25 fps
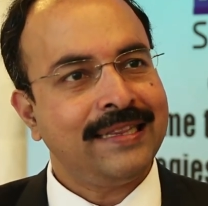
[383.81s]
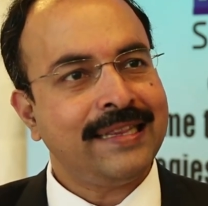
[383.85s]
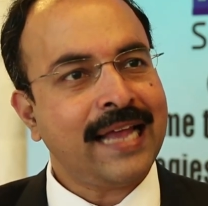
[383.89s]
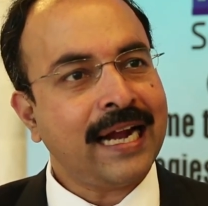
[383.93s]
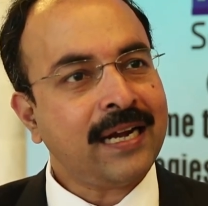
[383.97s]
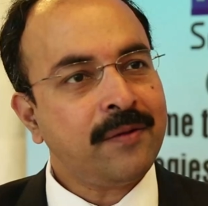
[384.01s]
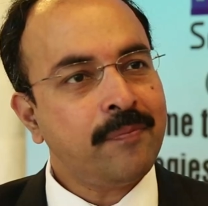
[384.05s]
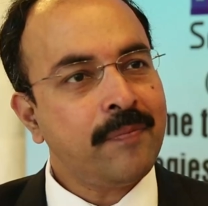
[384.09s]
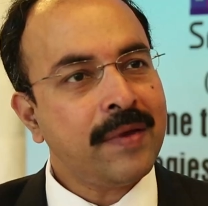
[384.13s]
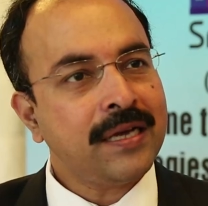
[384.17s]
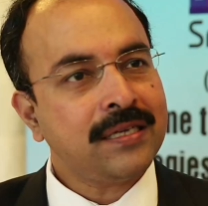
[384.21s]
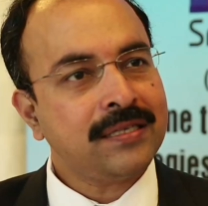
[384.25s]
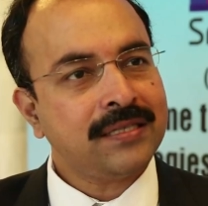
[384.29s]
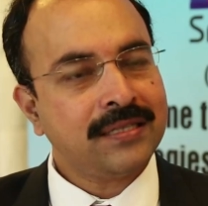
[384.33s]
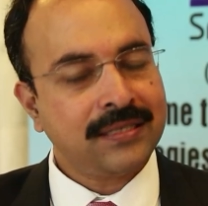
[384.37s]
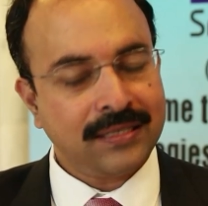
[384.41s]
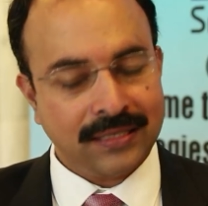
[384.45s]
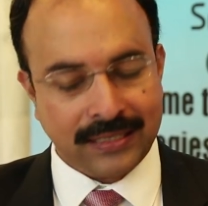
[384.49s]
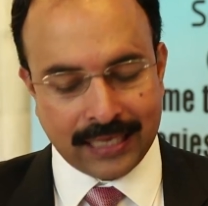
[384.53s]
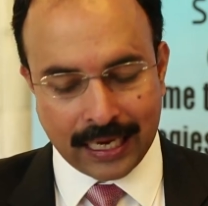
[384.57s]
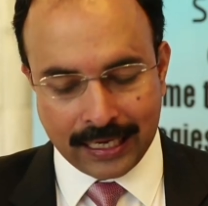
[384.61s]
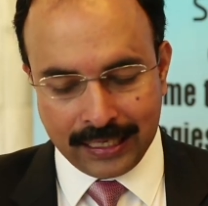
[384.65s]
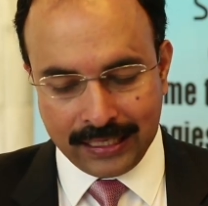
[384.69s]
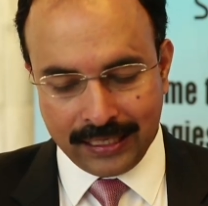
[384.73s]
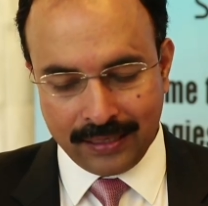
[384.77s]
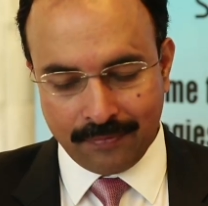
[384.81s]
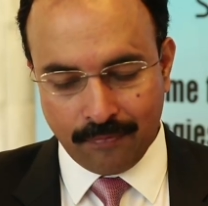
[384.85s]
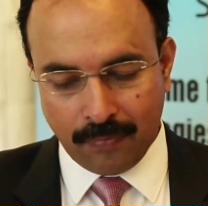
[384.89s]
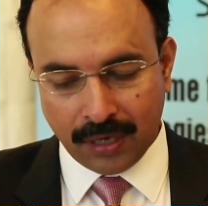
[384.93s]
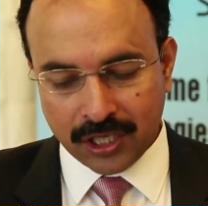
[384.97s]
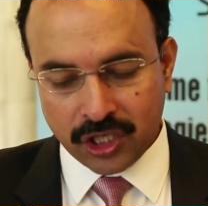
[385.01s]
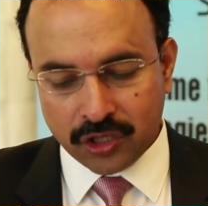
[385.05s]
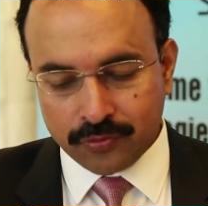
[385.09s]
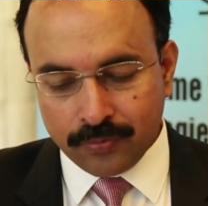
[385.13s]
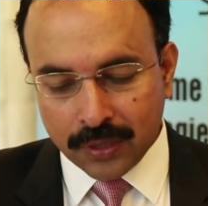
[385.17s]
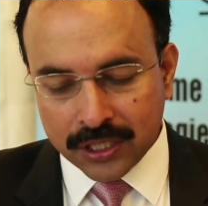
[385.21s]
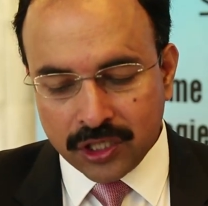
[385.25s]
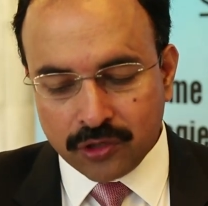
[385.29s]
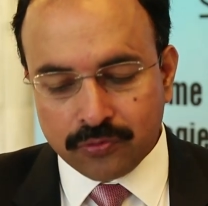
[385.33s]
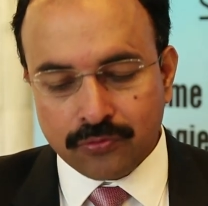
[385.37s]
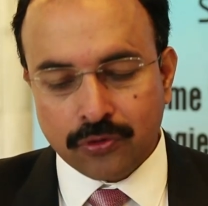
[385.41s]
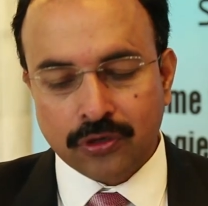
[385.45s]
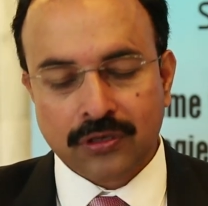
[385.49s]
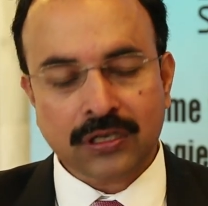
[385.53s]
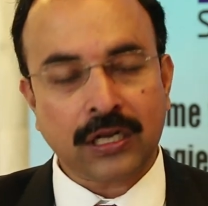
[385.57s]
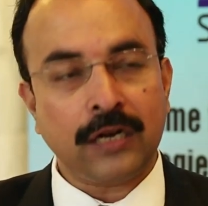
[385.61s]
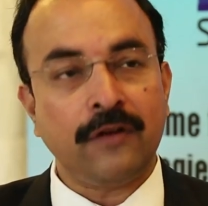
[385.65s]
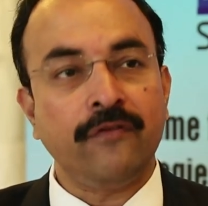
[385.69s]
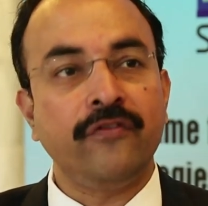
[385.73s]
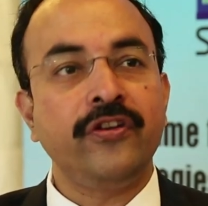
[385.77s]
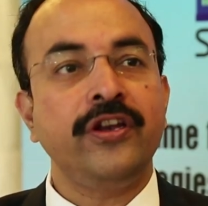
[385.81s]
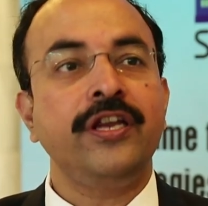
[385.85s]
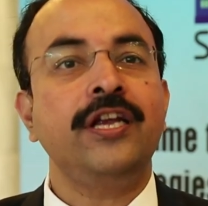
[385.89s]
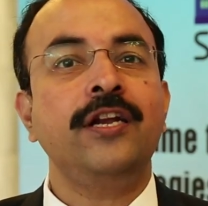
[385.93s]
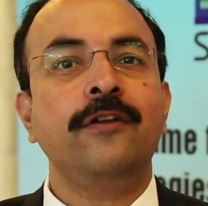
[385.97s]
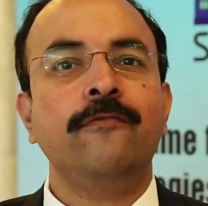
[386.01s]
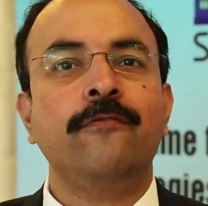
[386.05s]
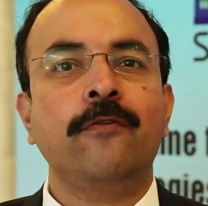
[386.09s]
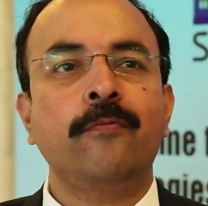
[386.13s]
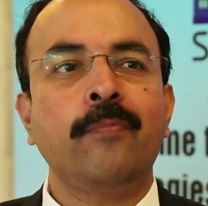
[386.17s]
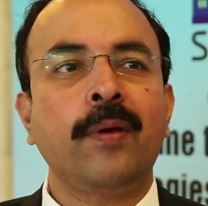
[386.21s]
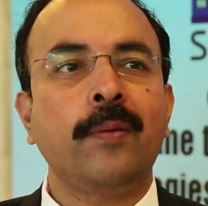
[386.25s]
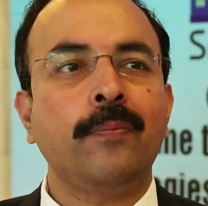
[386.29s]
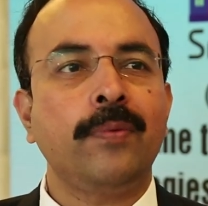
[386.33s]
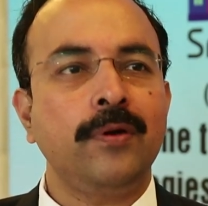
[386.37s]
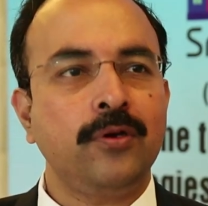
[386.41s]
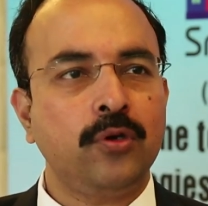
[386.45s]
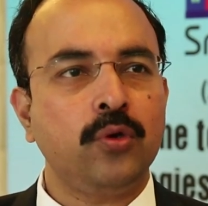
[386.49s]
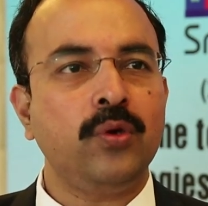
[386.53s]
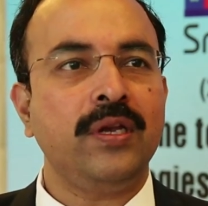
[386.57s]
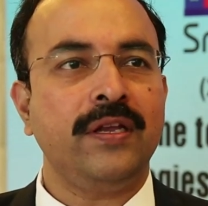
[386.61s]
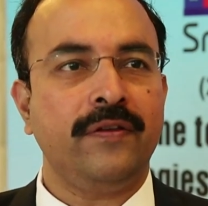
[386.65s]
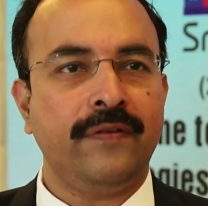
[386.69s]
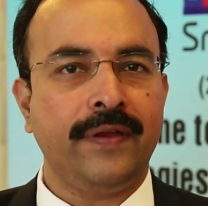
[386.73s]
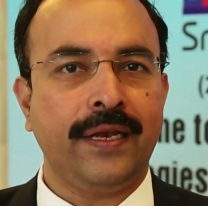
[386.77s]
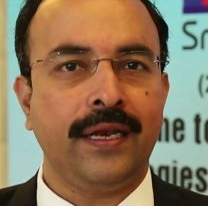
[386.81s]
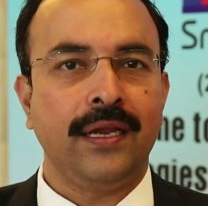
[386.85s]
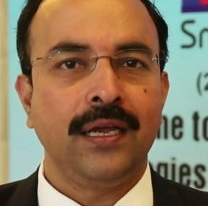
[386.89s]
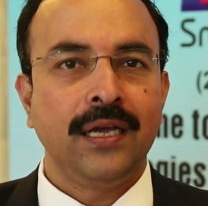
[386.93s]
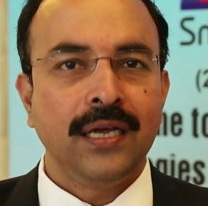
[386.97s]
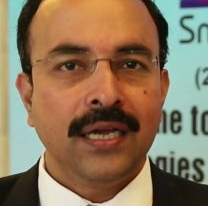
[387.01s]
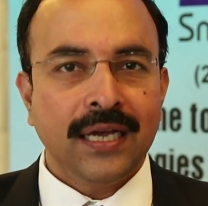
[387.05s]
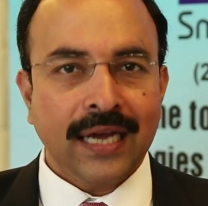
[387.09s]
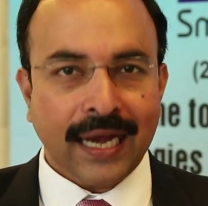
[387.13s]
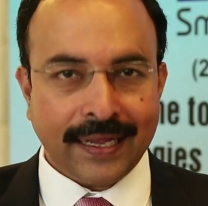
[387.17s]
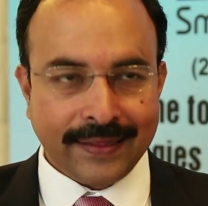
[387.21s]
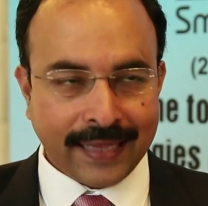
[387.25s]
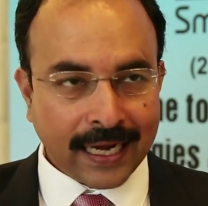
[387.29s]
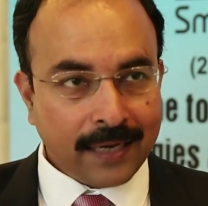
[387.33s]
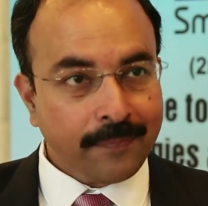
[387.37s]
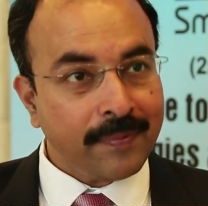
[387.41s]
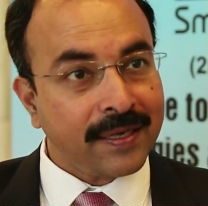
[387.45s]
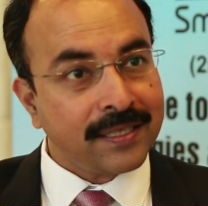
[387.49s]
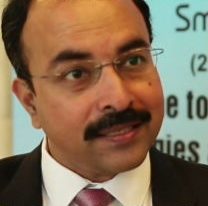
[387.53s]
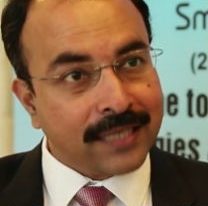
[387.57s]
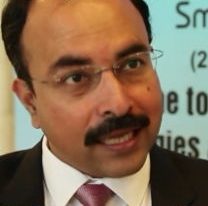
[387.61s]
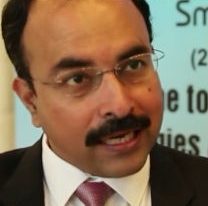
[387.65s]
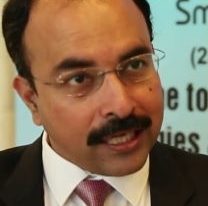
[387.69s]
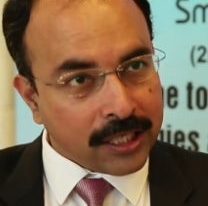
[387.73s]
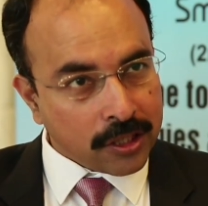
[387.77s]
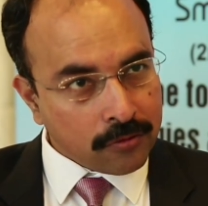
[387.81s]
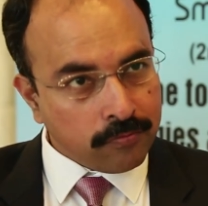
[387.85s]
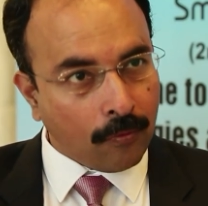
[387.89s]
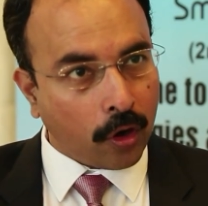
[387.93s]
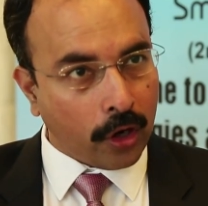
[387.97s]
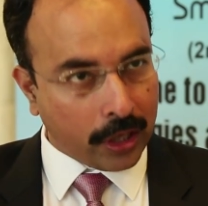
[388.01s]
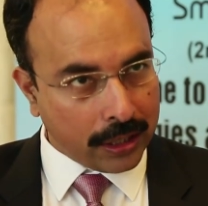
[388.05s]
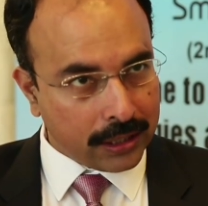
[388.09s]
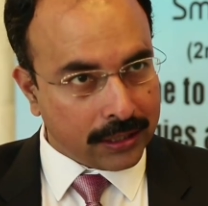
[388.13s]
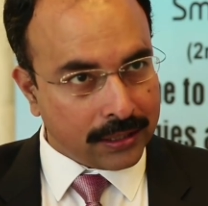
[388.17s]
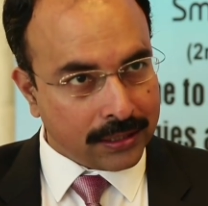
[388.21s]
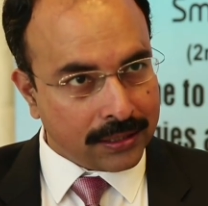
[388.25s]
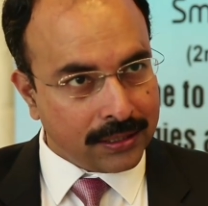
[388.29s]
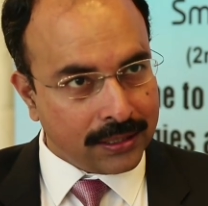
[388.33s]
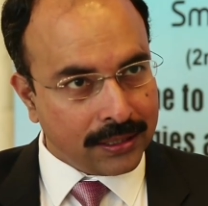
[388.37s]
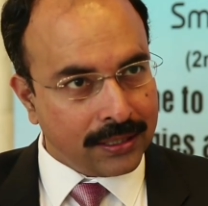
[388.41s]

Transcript: That makes Delhi much more convenient for people to live in, and that makes Delhi smaller.